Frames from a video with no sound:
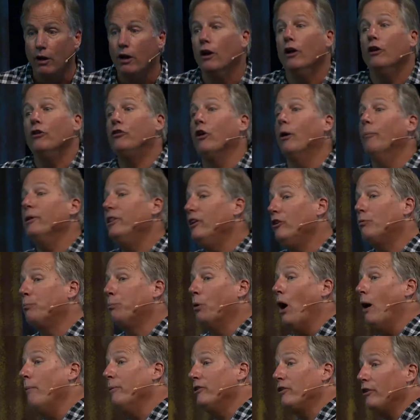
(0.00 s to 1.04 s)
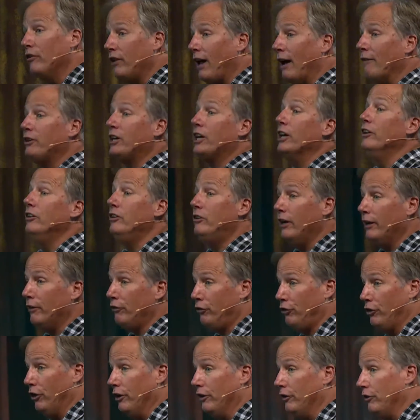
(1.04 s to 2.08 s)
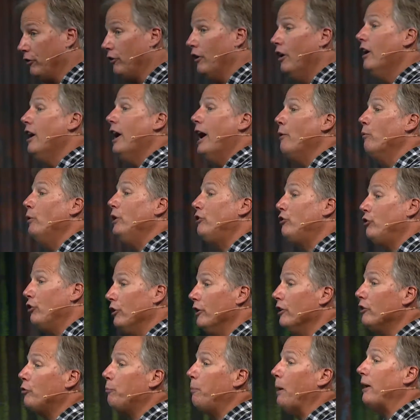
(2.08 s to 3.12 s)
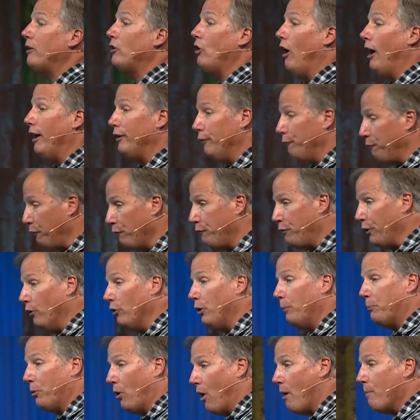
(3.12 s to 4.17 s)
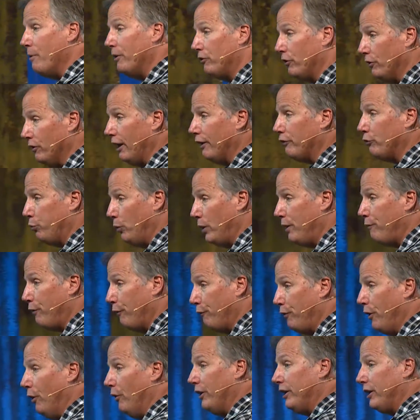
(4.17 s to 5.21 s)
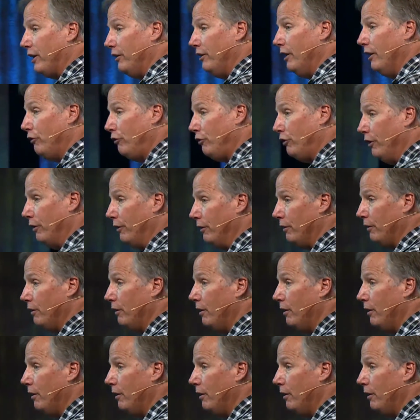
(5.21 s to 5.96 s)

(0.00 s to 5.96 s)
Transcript: Some of these promises have conditions, and we shouldn't expect God to fulfill the promise unless we fulfill the condition.